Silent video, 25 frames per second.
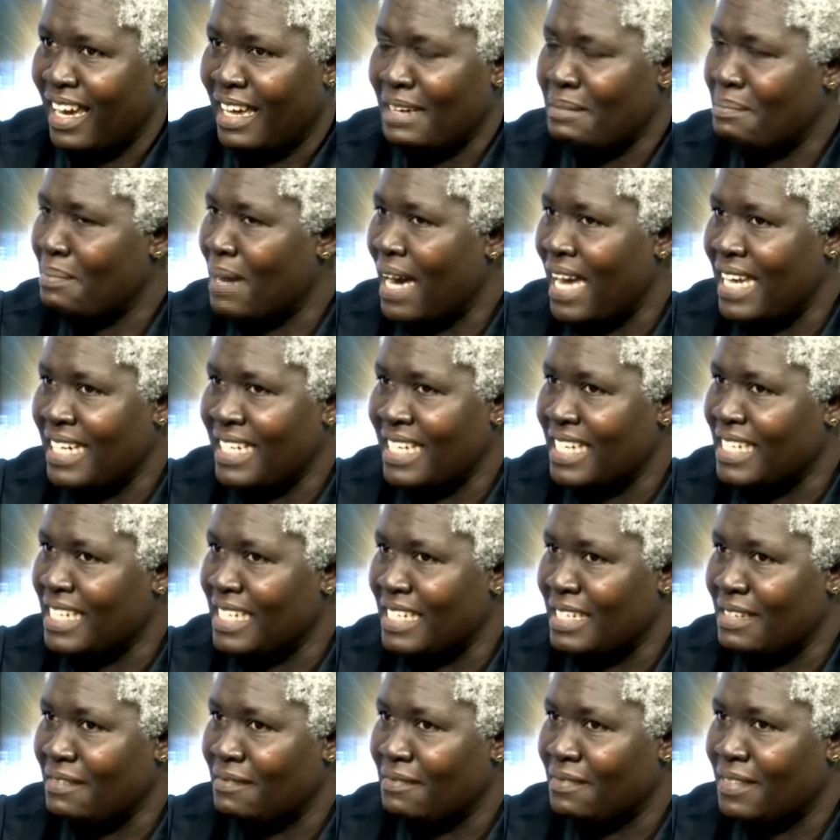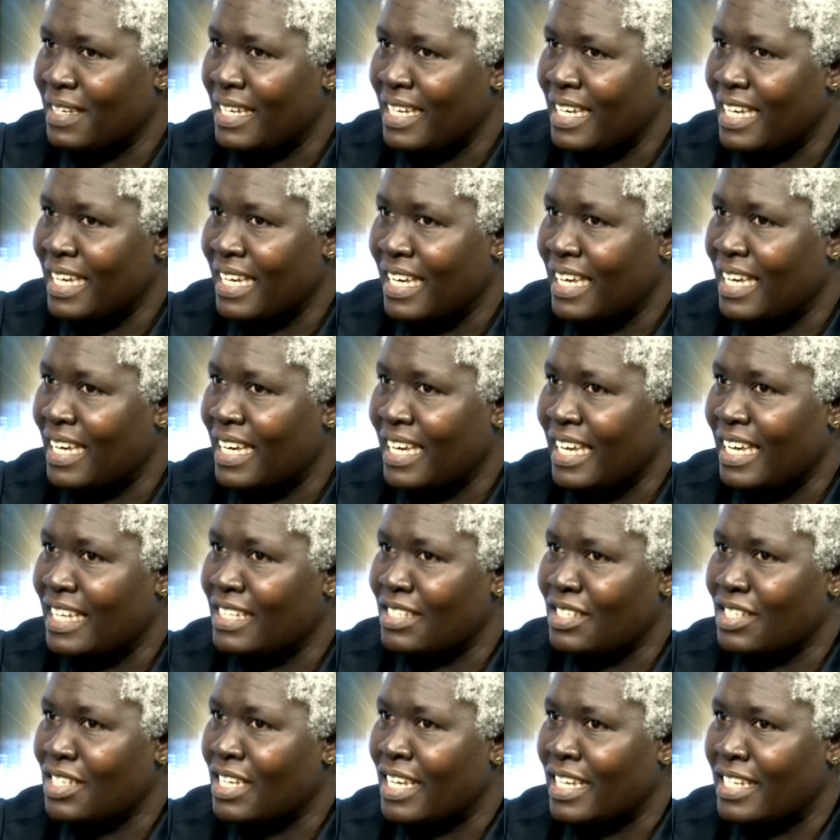And palliative
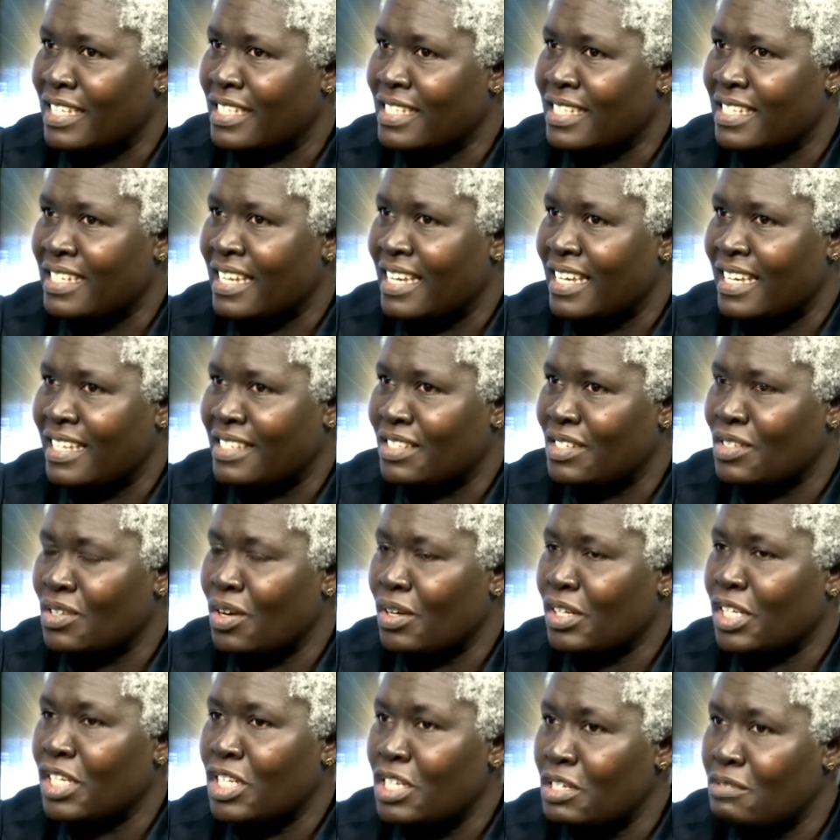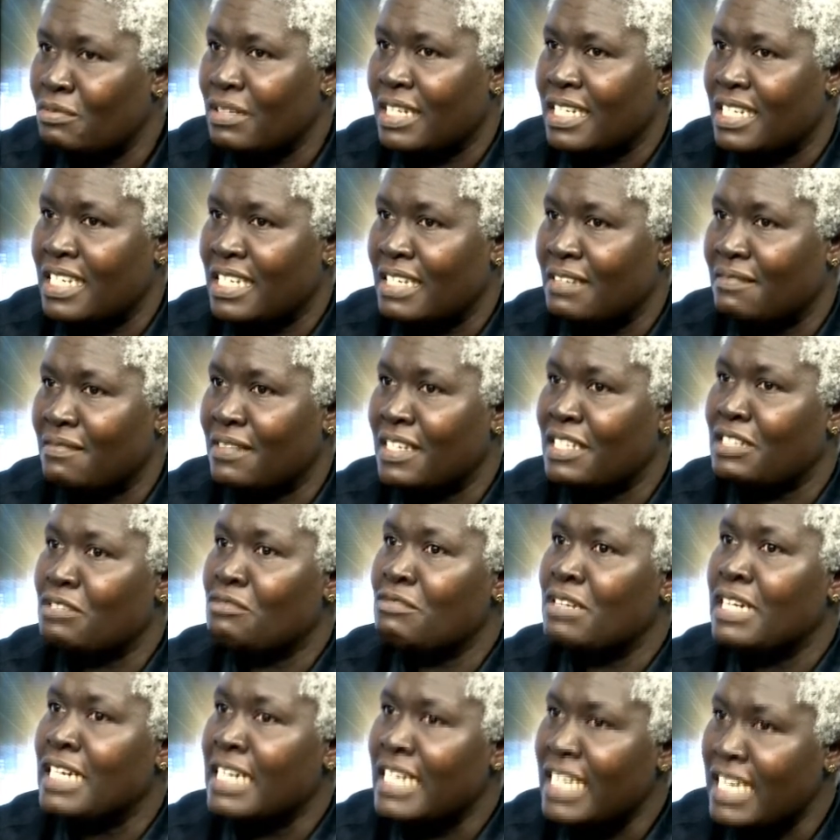is not curative,
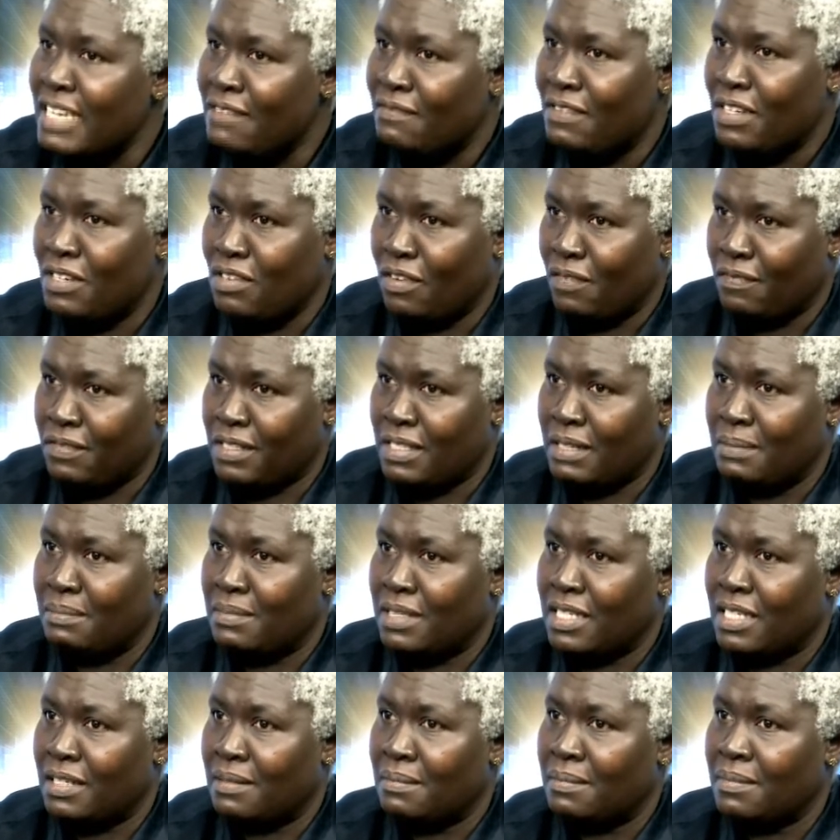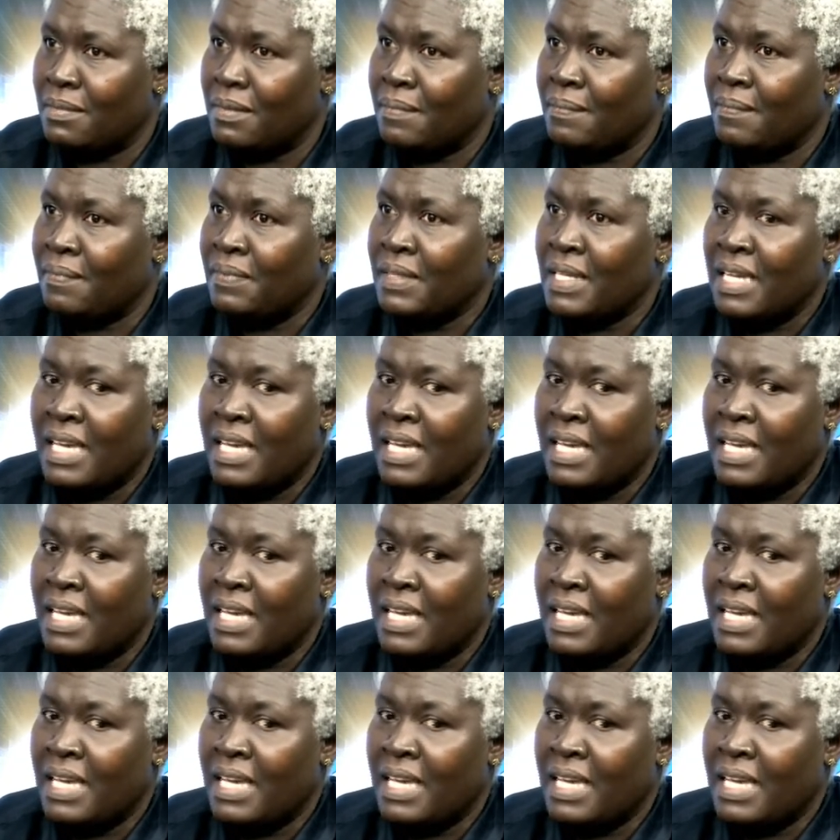it's relieving of symptoms,